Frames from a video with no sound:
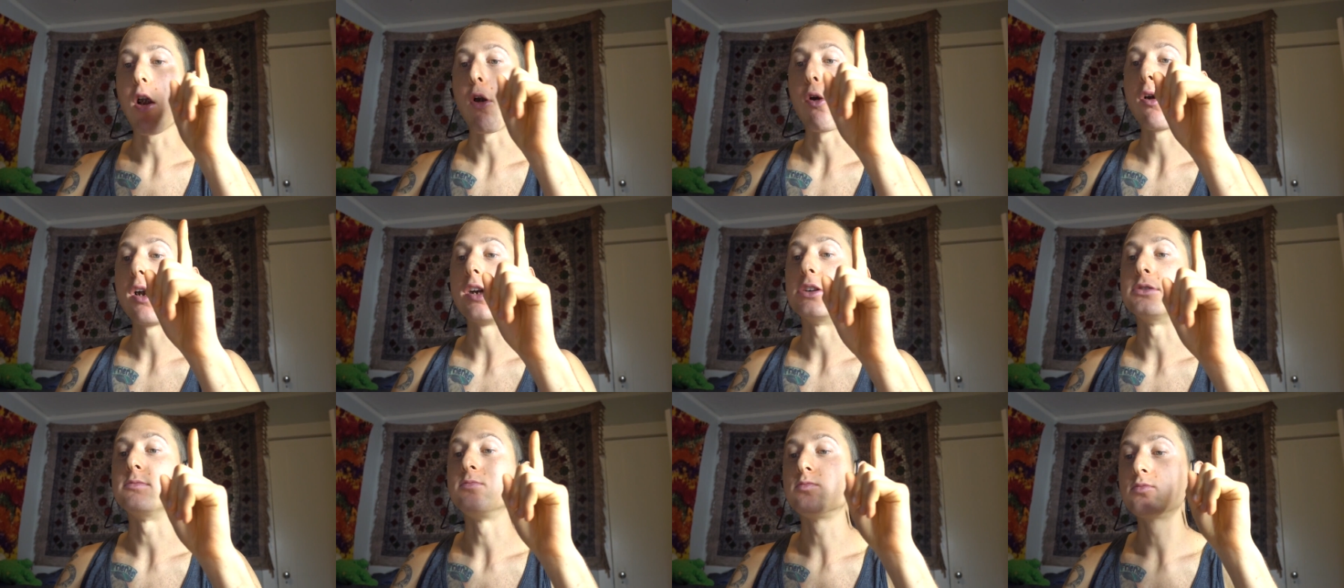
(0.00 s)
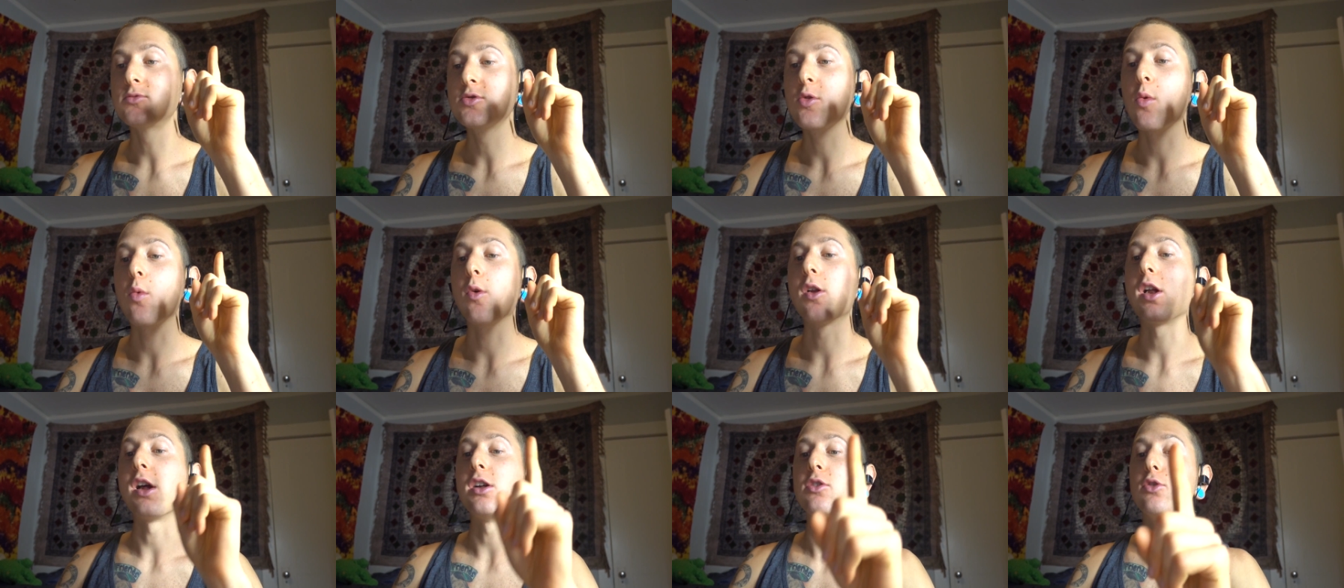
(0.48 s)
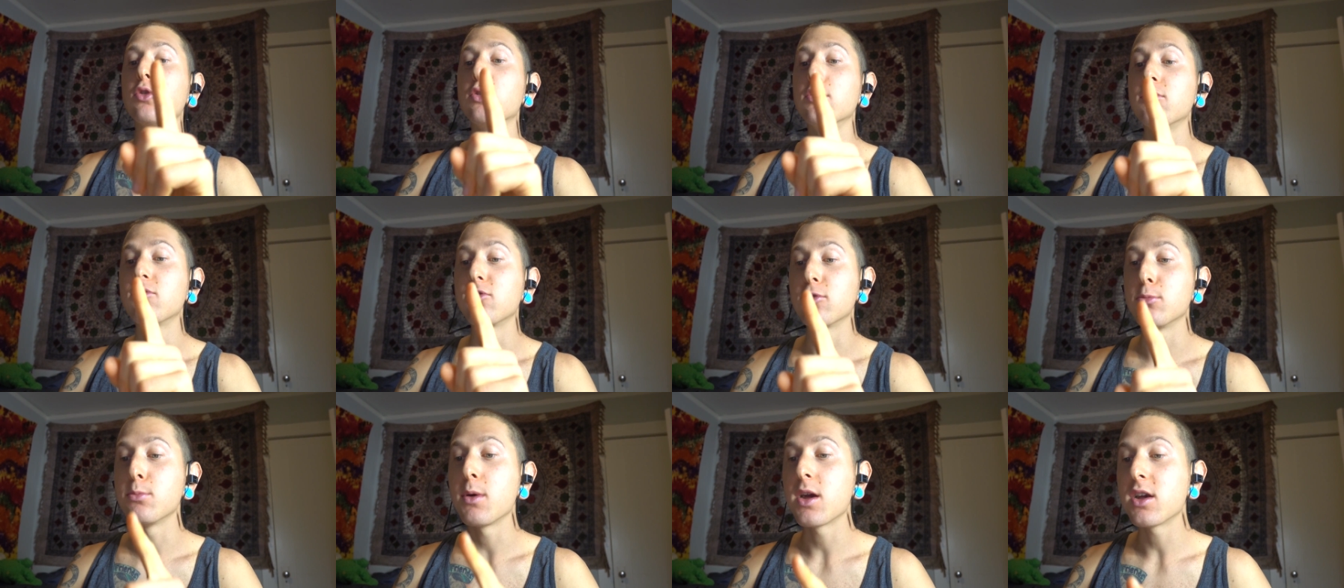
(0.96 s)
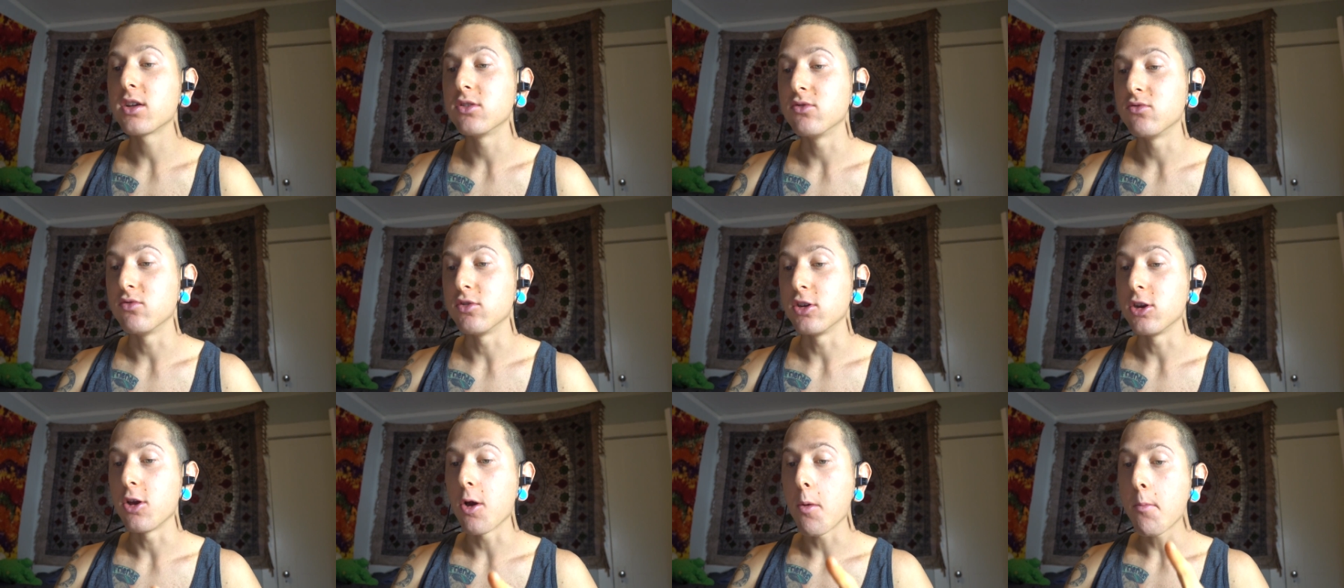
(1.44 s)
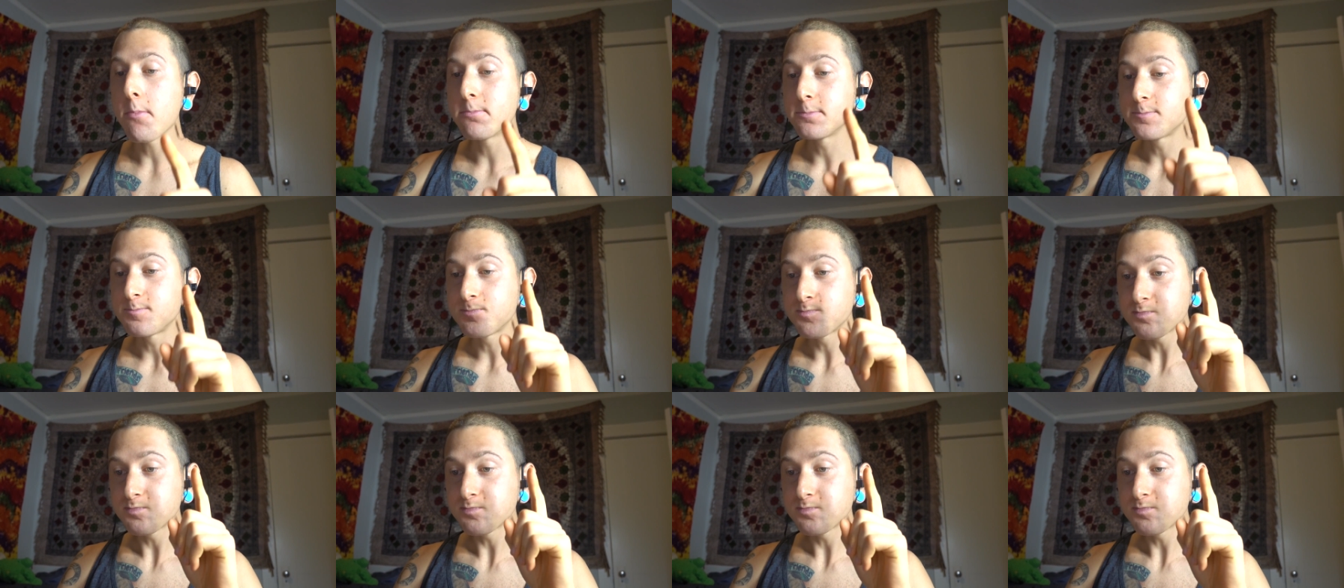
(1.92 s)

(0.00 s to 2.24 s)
All right, what I learned from Megan's video